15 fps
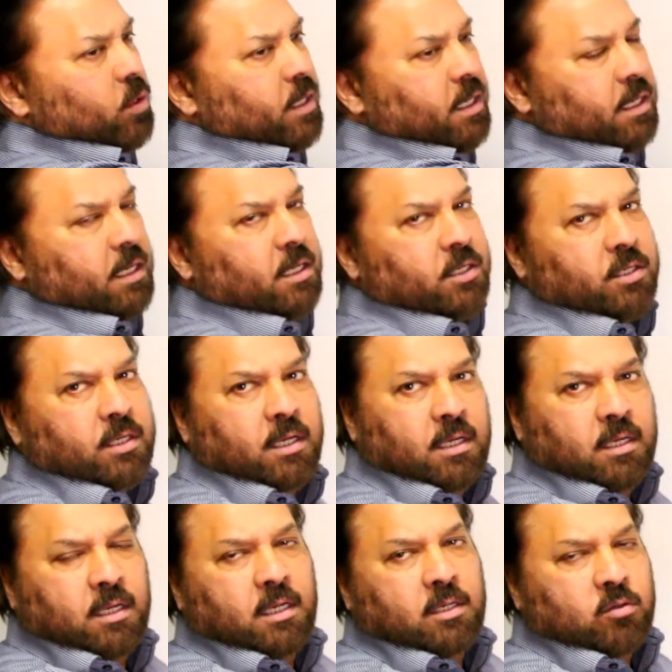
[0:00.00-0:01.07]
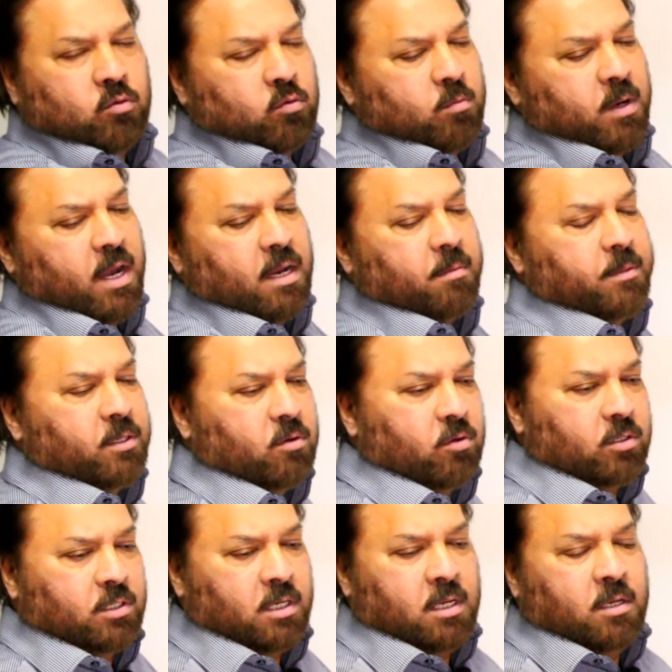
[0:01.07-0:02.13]
in English is Kumar,
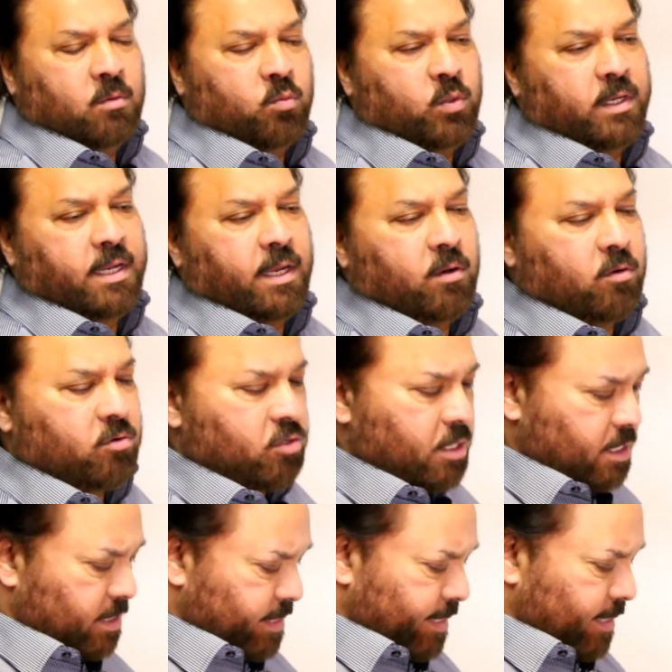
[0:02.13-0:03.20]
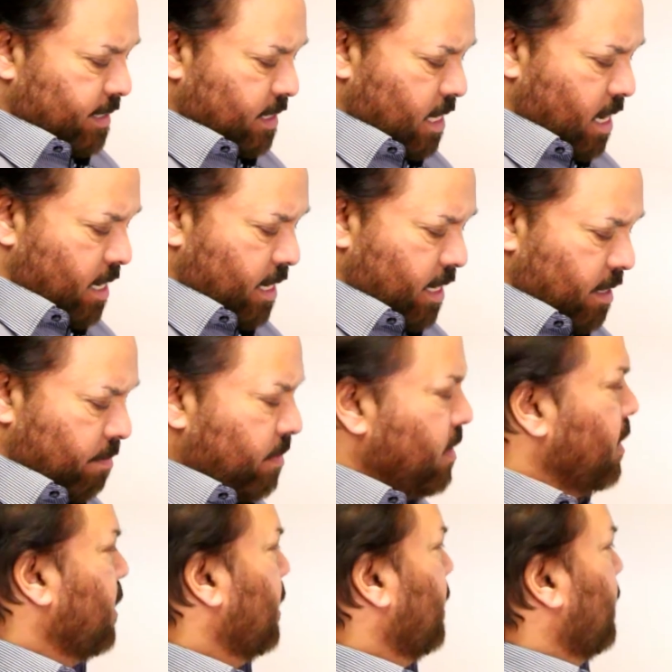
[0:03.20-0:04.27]
because we cannot translate our name.
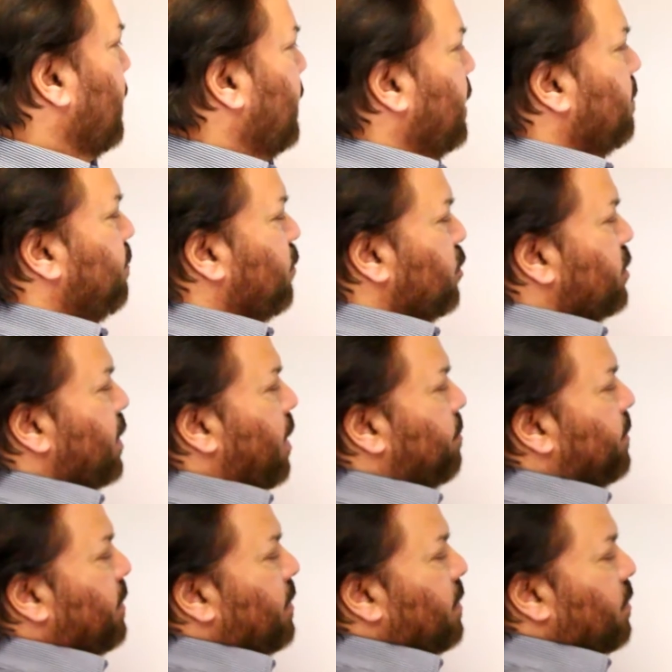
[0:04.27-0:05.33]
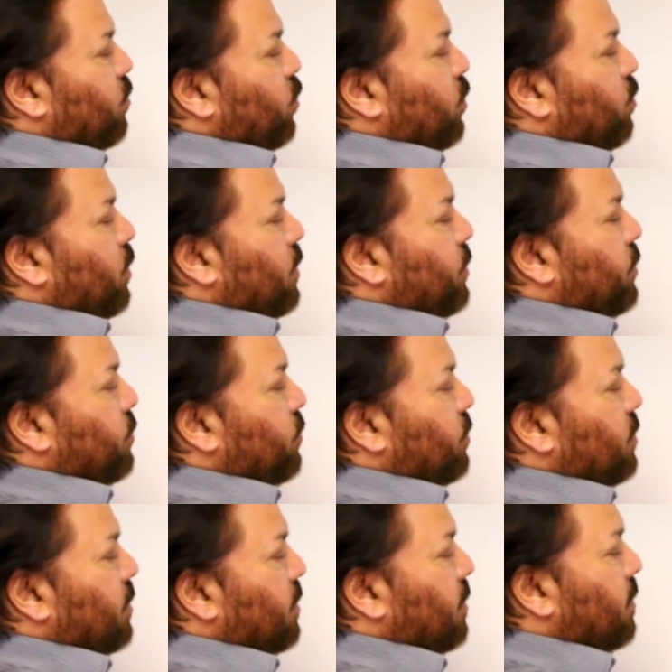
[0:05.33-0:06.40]
In Punjabi, we will
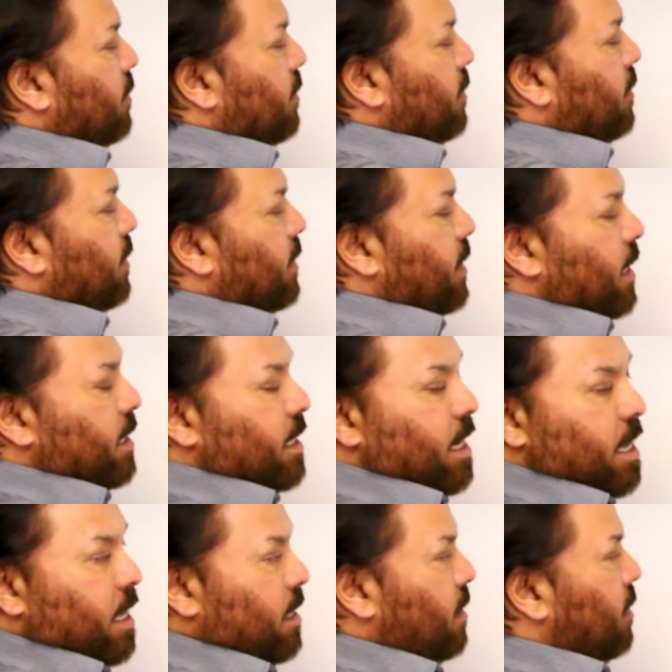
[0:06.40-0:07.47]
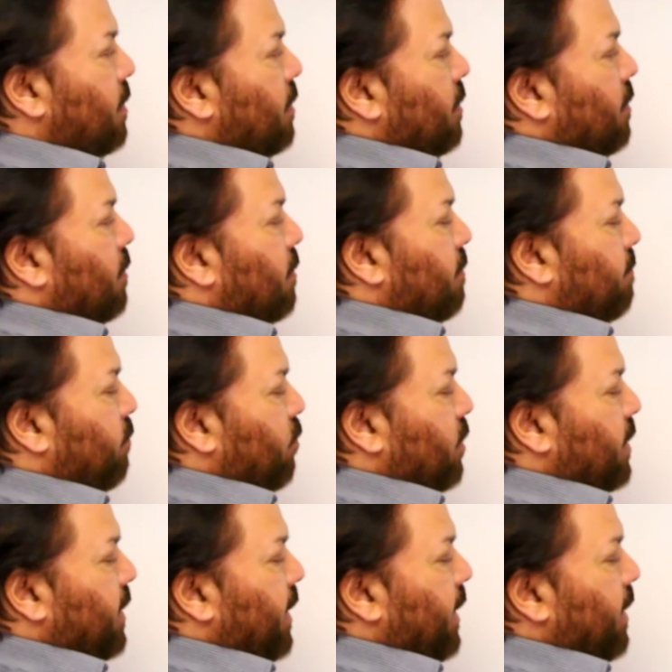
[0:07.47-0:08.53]
use Kaka for
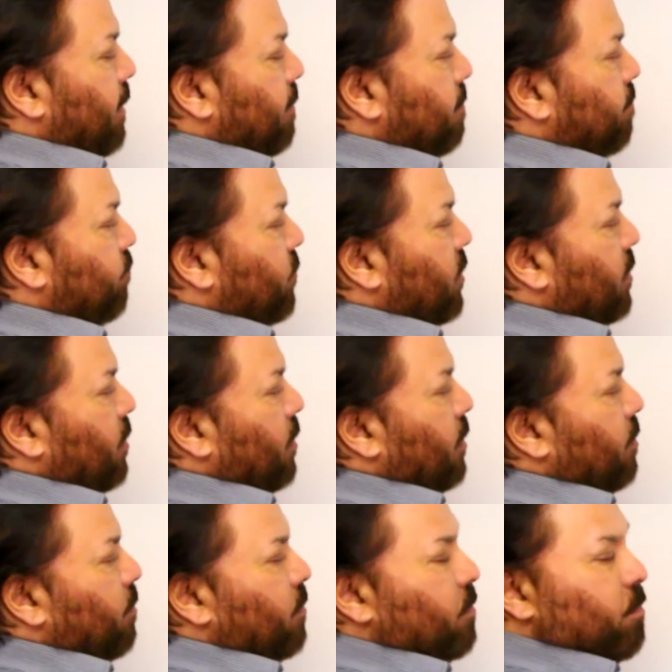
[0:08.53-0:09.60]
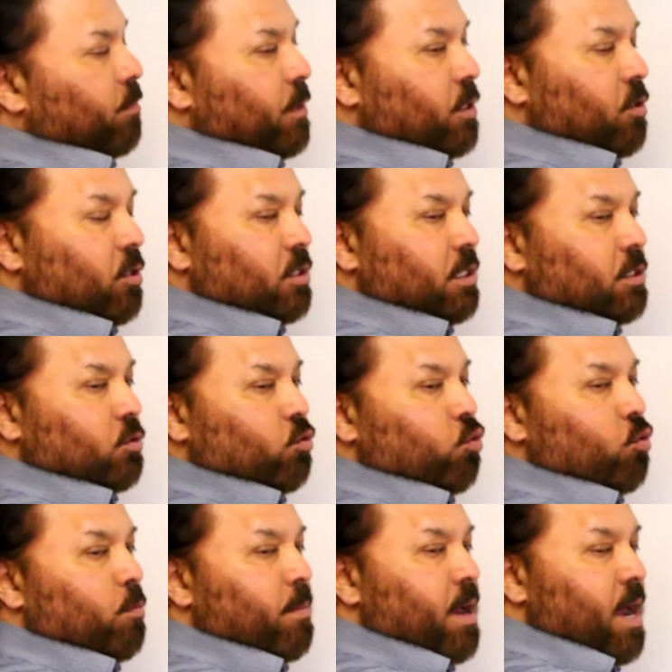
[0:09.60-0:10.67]
K because it's
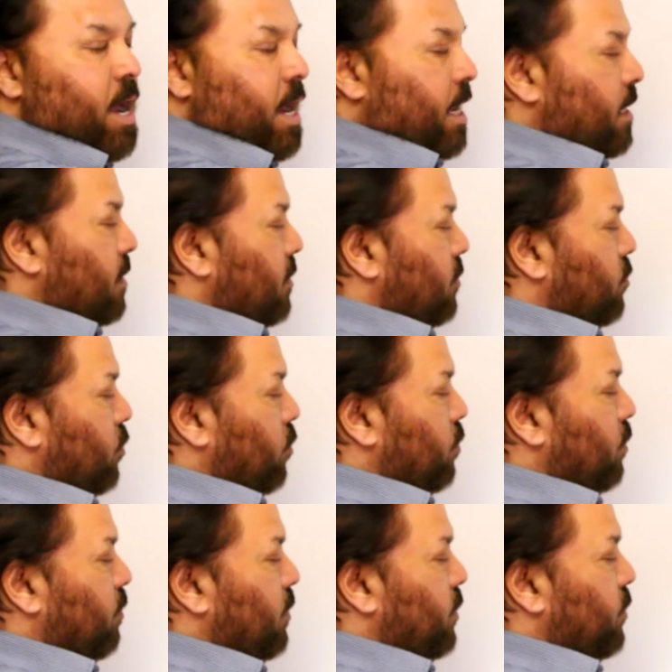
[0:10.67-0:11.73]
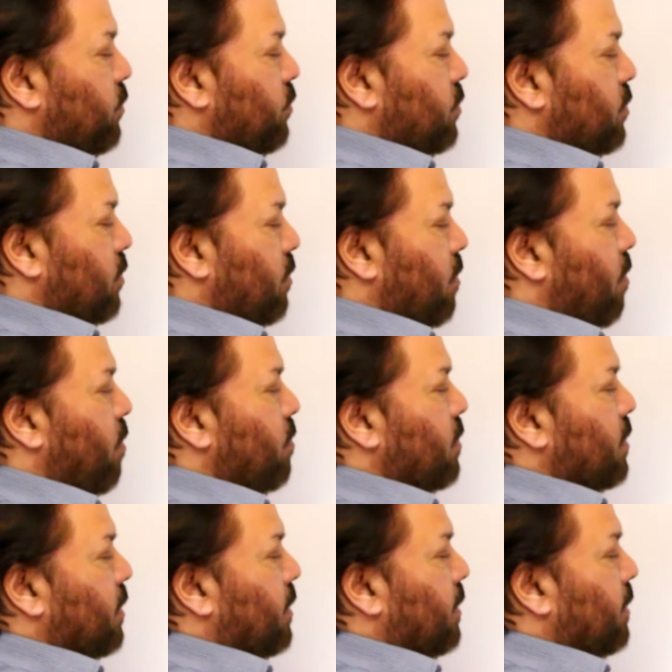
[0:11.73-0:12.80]
Kumar, so we will use
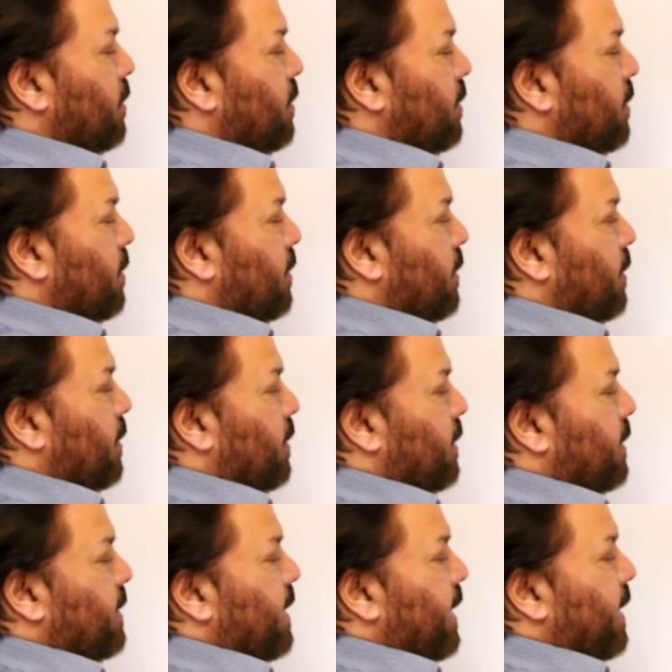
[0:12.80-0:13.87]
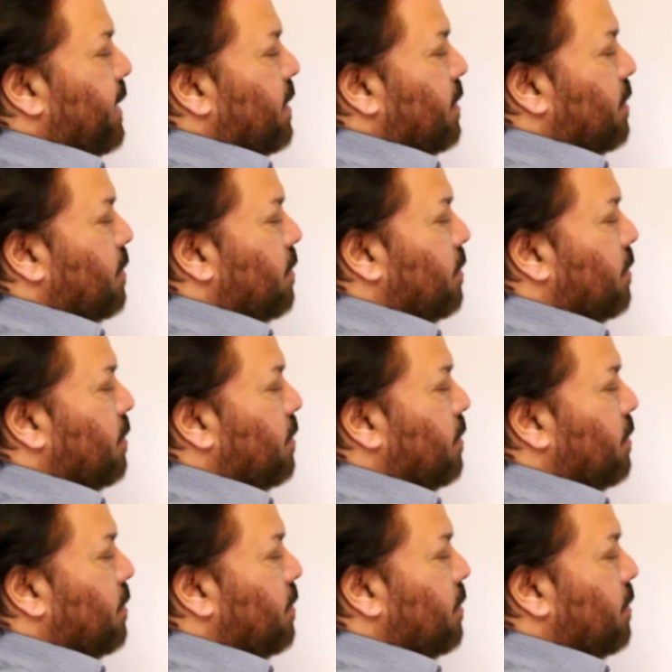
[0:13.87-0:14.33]
AUNKAR. Then